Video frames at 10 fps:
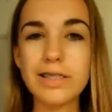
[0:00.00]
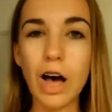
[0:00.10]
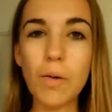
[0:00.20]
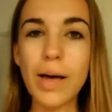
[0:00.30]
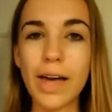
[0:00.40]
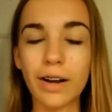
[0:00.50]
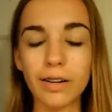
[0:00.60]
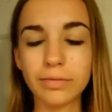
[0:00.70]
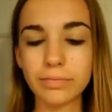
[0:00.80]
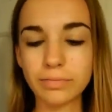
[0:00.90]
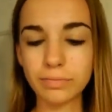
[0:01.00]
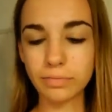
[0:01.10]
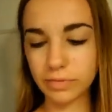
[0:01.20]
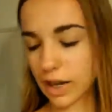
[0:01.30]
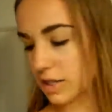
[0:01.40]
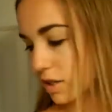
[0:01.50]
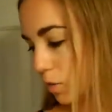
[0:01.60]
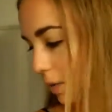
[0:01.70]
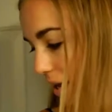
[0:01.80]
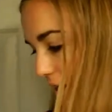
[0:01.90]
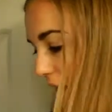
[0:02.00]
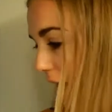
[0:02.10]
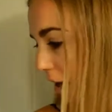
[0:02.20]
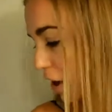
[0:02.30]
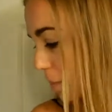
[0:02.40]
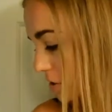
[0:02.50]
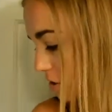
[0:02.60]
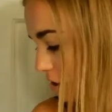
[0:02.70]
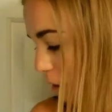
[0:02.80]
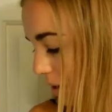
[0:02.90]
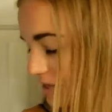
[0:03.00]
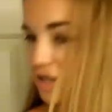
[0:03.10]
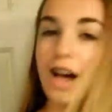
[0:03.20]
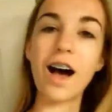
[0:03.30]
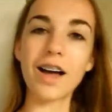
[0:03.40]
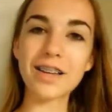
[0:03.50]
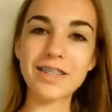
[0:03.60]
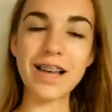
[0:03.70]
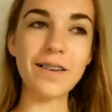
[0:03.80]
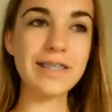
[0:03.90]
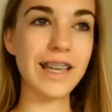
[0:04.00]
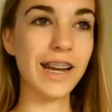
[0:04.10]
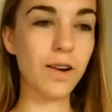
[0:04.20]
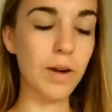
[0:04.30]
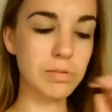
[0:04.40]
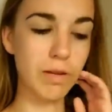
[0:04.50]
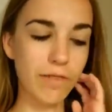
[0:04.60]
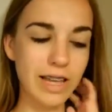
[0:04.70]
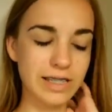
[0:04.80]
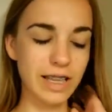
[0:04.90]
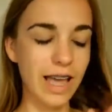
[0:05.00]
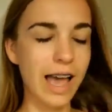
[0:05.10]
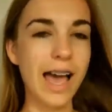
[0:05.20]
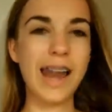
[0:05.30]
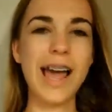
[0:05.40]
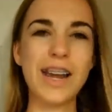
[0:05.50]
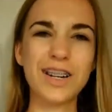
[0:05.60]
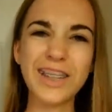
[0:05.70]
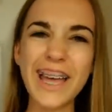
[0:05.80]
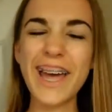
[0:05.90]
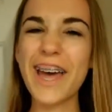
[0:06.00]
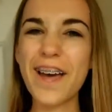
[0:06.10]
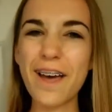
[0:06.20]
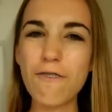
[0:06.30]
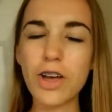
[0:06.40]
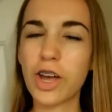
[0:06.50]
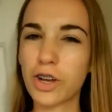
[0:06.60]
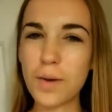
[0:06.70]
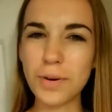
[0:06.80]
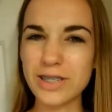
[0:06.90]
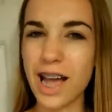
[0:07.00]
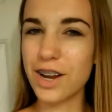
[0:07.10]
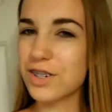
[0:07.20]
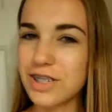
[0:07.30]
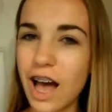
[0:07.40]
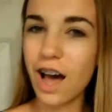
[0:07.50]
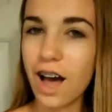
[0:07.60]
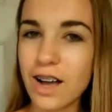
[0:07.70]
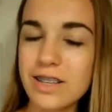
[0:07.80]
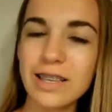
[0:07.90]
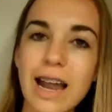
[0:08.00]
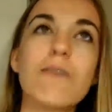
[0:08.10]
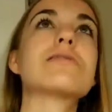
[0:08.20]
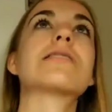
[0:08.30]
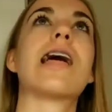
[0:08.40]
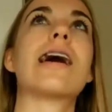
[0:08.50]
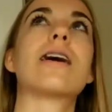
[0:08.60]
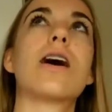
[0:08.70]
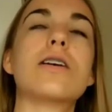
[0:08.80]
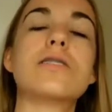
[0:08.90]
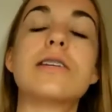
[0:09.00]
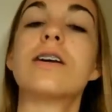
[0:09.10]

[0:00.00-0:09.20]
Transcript: it's all better. Nice and awake. And Cooper just stole my socks. I was sitting here washing my face, and I hear, Liv, Cooper's got your socks. And I was like, are you